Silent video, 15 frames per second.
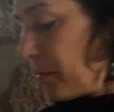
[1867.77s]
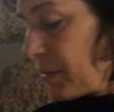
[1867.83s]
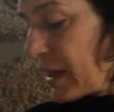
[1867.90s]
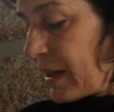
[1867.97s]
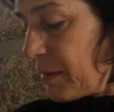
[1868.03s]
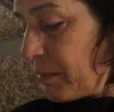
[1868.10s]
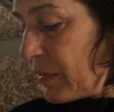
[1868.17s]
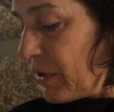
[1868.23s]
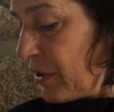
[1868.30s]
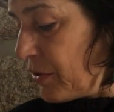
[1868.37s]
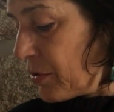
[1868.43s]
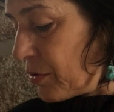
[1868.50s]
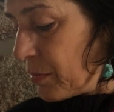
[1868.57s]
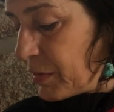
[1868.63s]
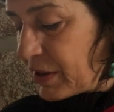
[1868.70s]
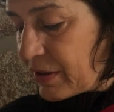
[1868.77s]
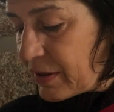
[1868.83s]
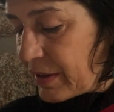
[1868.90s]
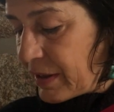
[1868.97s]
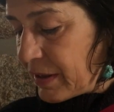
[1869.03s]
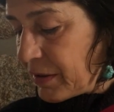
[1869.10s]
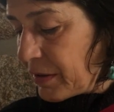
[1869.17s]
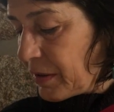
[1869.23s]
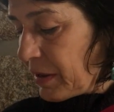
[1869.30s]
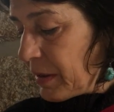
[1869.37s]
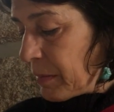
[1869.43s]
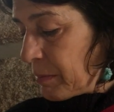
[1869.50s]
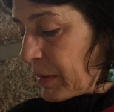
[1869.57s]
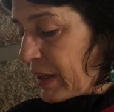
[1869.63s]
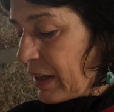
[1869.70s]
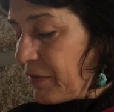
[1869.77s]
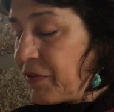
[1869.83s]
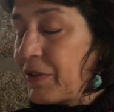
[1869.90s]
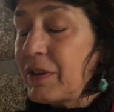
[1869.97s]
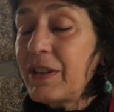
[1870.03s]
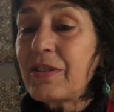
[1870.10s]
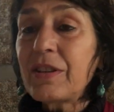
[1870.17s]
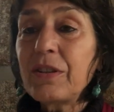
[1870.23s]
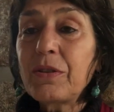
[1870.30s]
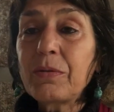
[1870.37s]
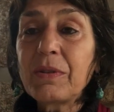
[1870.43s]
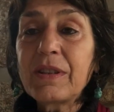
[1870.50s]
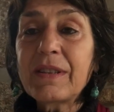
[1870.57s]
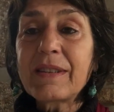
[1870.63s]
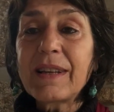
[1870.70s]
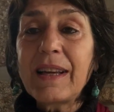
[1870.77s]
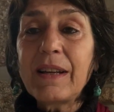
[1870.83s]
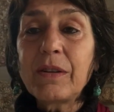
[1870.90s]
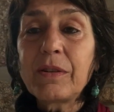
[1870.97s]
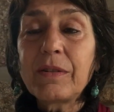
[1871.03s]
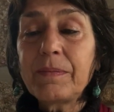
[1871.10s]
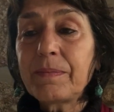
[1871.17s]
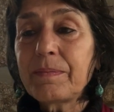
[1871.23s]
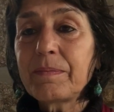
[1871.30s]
my instruments there, but if you listen to a sound,